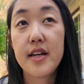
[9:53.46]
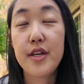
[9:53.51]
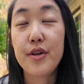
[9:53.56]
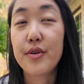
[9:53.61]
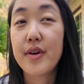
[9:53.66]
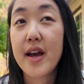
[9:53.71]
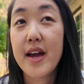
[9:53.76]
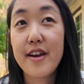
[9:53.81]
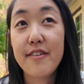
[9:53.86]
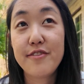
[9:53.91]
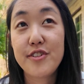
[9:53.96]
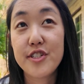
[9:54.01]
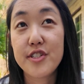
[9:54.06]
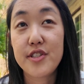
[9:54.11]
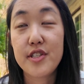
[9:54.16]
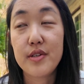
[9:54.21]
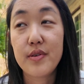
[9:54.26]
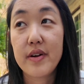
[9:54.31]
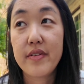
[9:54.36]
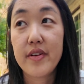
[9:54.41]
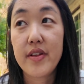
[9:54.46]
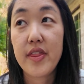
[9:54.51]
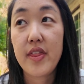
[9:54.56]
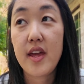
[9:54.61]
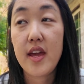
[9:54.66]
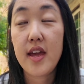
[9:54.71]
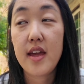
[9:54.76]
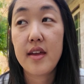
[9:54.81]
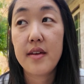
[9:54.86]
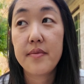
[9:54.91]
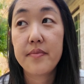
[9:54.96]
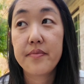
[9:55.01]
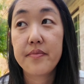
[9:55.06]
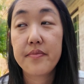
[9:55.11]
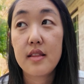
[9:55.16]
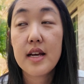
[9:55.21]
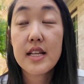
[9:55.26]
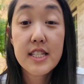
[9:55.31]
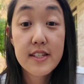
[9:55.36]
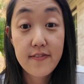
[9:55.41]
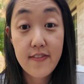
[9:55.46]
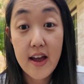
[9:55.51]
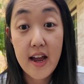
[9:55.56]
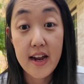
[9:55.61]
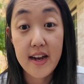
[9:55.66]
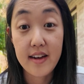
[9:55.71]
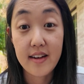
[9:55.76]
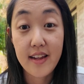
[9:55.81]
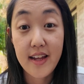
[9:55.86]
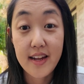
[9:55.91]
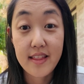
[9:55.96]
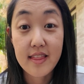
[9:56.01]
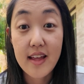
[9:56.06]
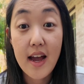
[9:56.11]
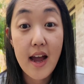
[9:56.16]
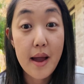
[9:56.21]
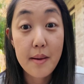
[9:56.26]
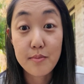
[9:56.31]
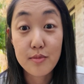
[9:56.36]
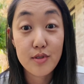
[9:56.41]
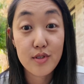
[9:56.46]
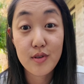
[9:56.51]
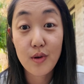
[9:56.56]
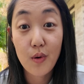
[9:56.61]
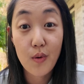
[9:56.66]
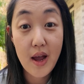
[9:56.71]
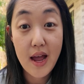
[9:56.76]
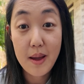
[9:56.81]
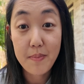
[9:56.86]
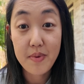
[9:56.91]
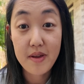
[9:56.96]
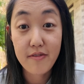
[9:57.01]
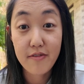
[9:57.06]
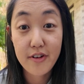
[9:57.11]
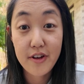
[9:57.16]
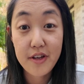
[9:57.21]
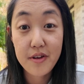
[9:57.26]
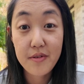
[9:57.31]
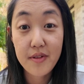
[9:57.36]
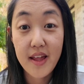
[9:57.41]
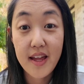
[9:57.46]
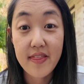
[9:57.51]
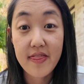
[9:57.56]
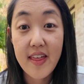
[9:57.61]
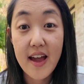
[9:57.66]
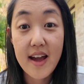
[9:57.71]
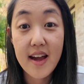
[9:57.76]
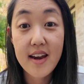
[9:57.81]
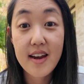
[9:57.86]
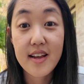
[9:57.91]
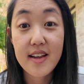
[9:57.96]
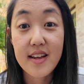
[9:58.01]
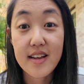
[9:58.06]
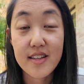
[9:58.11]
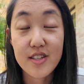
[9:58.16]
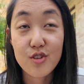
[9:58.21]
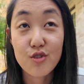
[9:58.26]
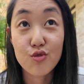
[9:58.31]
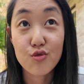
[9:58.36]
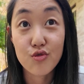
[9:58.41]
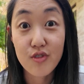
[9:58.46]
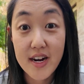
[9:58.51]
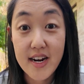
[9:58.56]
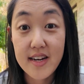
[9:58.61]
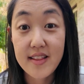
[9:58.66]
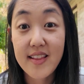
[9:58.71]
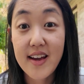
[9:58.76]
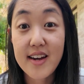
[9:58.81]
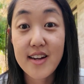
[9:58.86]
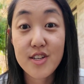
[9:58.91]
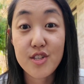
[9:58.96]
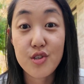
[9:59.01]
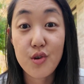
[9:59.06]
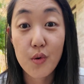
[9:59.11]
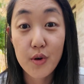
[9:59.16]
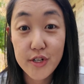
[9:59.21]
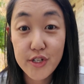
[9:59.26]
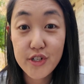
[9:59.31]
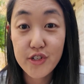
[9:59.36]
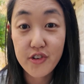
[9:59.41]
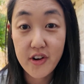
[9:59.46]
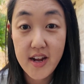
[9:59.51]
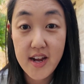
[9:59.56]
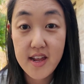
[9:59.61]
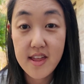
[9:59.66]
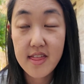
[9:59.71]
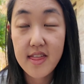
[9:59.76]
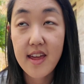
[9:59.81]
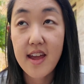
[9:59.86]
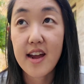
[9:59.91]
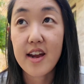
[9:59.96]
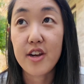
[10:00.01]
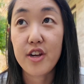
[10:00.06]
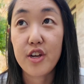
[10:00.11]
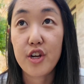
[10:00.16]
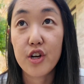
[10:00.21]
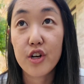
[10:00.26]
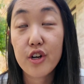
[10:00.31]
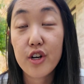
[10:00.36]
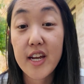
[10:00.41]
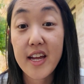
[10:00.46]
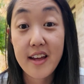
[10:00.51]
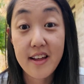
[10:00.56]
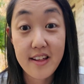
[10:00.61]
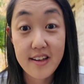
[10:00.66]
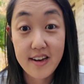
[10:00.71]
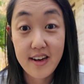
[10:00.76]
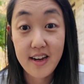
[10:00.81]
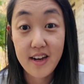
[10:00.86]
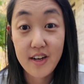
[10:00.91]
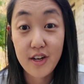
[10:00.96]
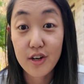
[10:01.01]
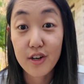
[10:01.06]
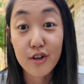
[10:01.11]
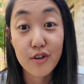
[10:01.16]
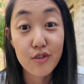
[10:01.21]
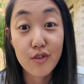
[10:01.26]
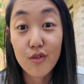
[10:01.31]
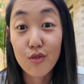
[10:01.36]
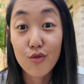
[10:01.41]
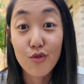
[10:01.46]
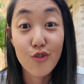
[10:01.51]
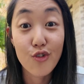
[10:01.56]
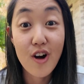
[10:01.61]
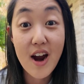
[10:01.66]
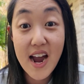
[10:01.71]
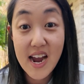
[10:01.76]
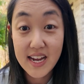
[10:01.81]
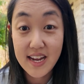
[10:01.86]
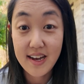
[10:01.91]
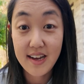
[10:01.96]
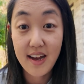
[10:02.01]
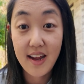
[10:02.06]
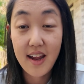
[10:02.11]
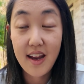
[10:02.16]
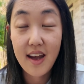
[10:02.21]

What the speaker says: you kind of just do everything, that's fine. Like, I'm so happy for you. Like, that is great. That is your strength and you're killing it. You're rocking